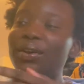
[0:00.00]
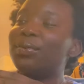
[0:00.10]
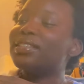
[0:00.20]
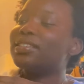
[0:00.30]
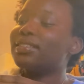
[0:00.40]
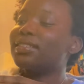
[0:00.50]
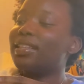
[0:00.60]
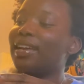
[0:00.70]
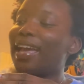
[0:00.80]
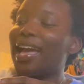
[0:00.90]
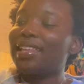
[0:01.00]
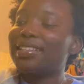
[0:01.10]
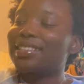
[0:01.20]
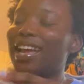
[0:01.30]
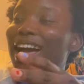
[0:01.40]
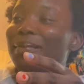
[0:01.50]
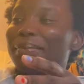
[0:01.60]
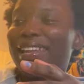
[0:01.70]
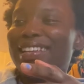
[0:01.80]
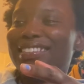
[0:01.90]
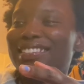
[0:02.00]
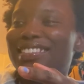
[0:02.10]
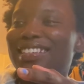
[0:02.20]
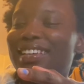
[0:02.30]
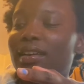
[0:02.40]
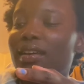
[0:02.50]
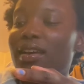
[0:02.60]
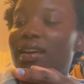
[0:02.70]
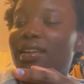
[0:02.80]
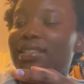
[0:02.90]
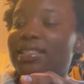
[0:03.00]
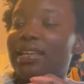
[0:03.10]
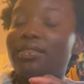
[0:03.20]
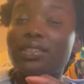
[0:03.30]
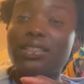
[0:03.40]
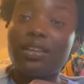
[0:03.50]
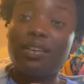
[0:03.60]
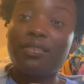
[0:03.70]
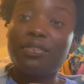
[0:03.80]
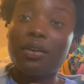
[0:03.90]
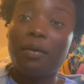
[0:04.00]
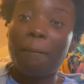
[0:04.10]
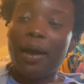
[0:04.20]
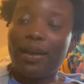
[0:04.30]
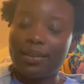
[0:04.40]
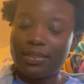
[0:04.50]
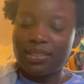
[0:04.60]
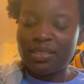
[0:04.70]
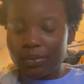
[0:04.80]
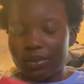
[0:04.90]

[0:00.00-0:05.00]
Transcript: which is the Careless Cat blend single serve bags. We